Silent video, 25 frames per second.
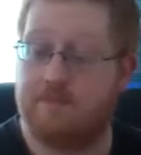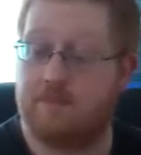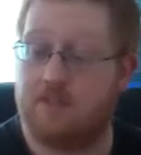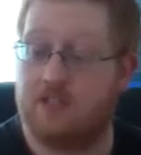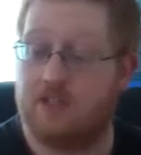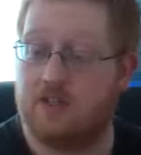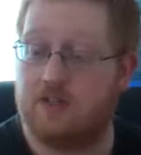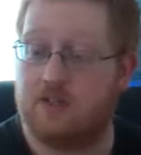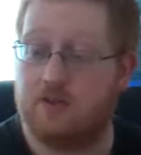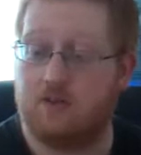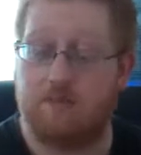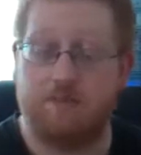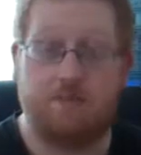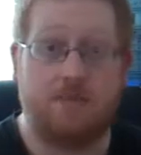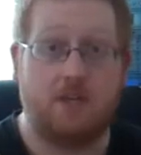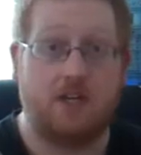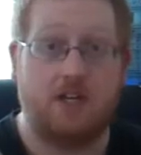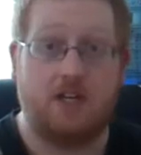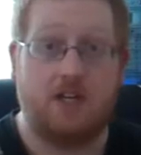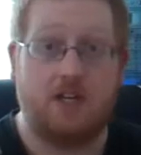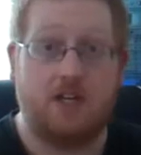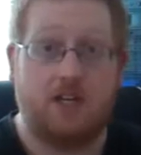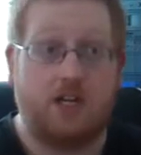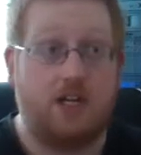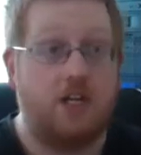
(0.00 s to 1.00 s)
you know,
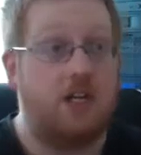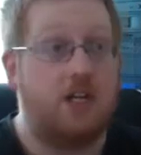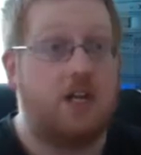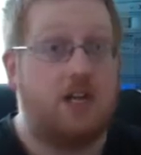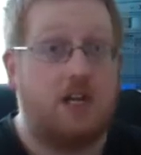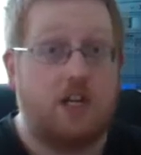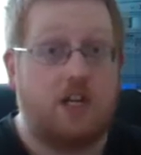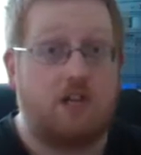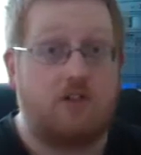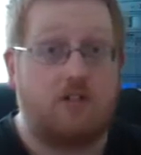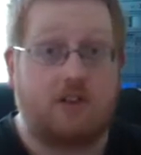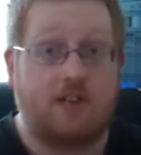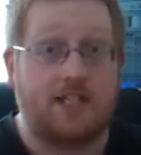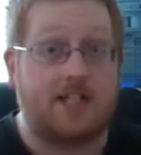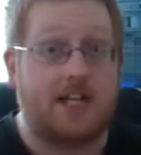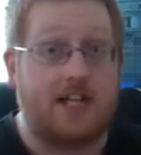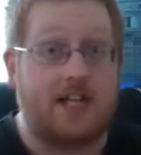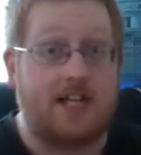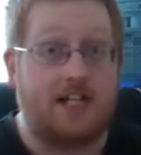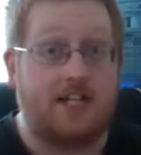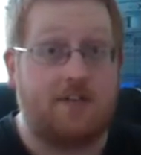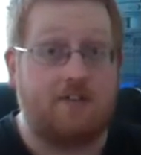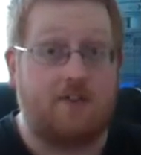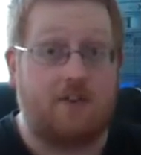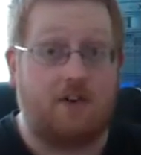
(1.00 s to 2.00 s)

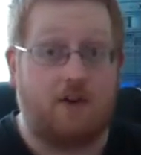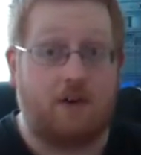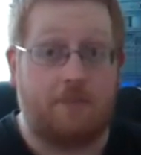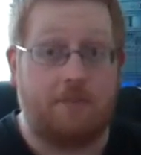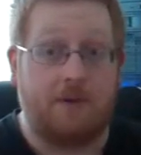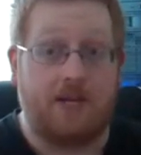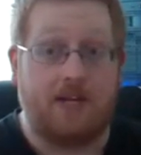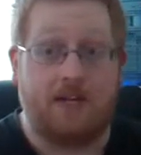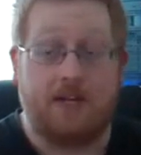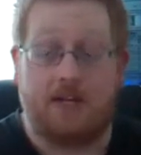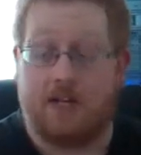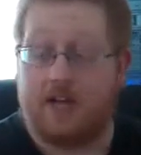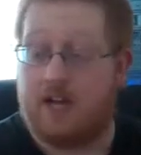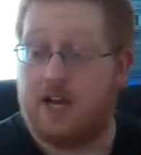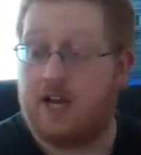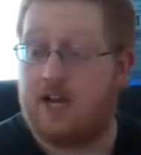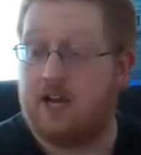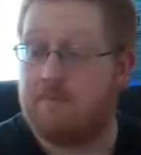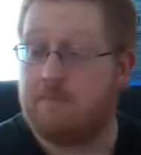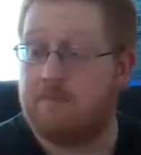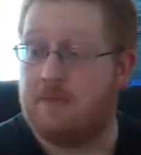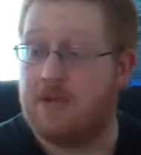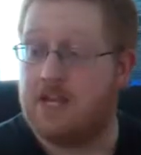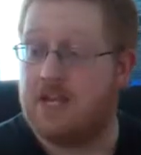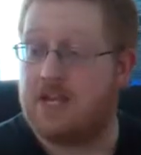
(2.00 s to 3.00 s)
translate it for me
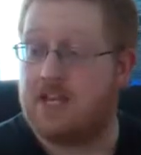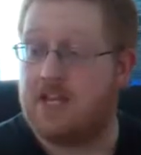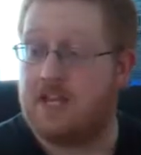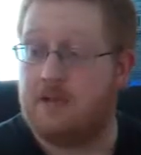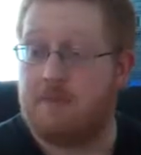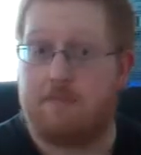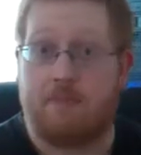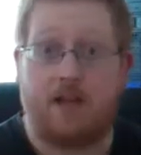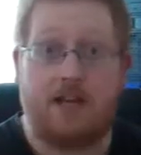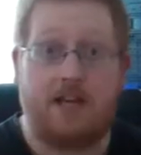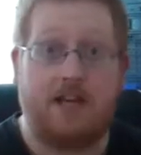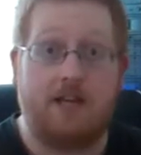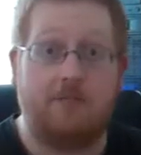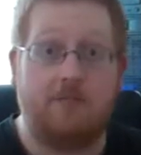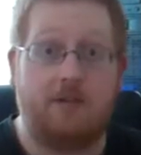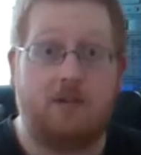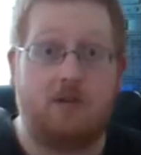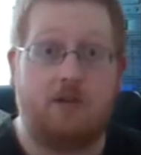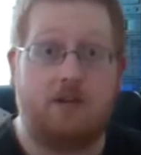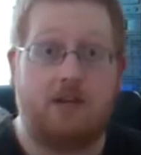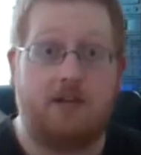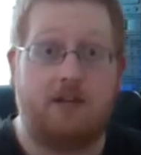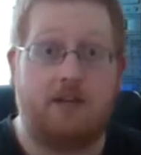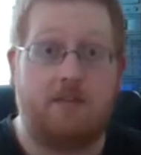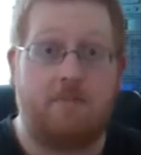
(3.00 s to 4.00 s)
and make it
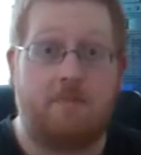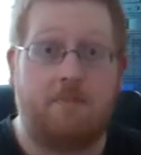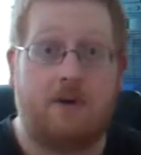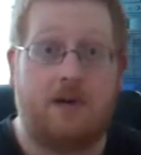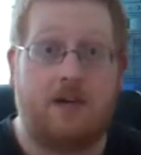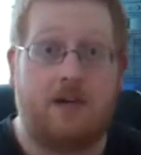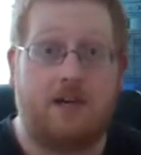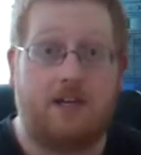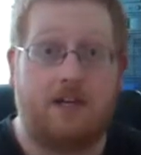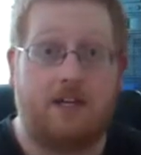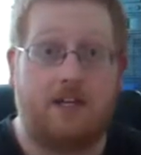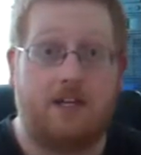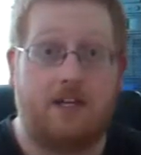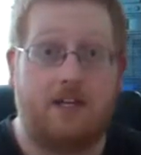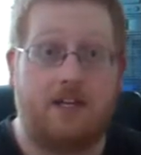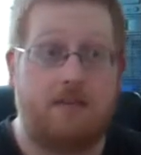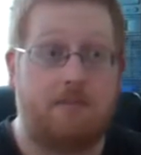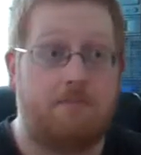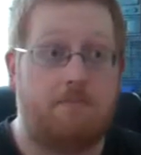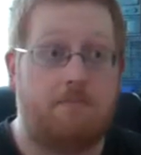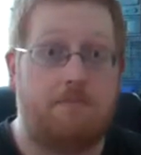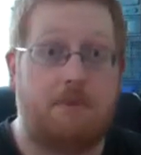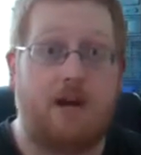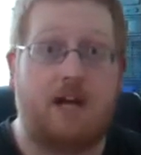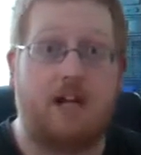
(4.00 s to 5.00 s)
playable in my
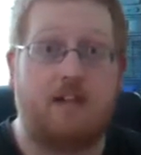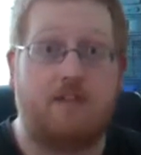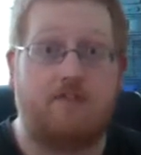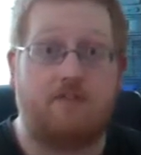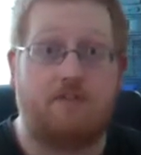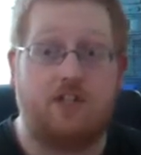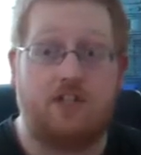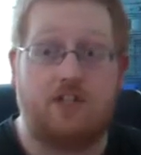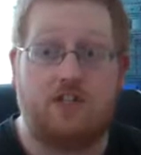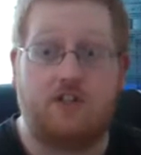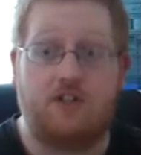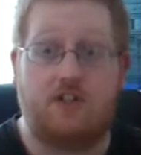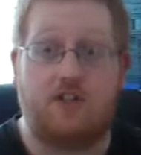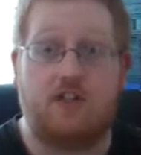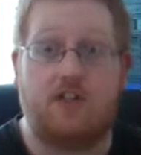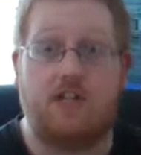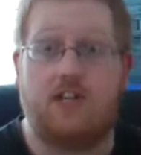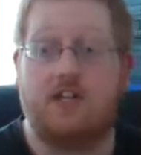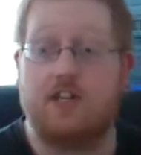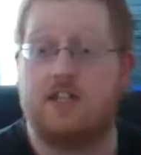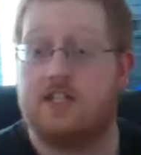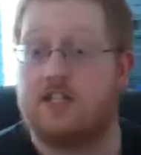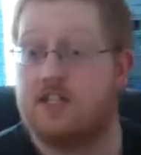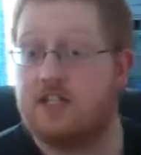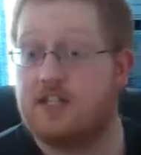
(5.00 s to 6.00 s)
PAL region
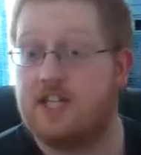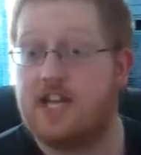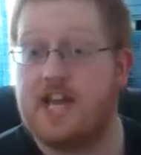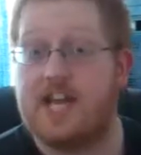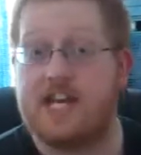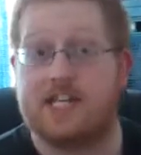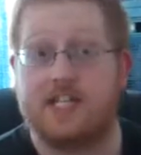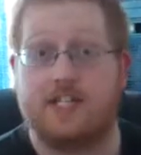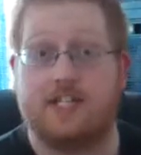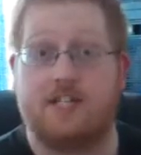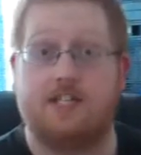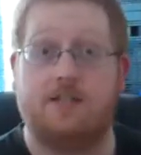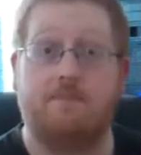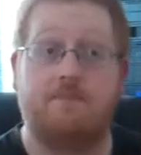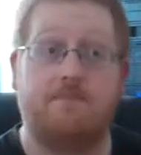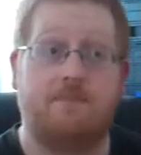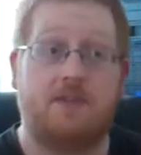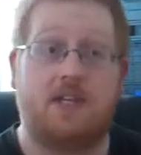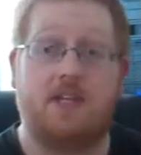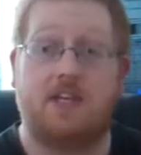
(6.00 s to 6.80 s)
SNES.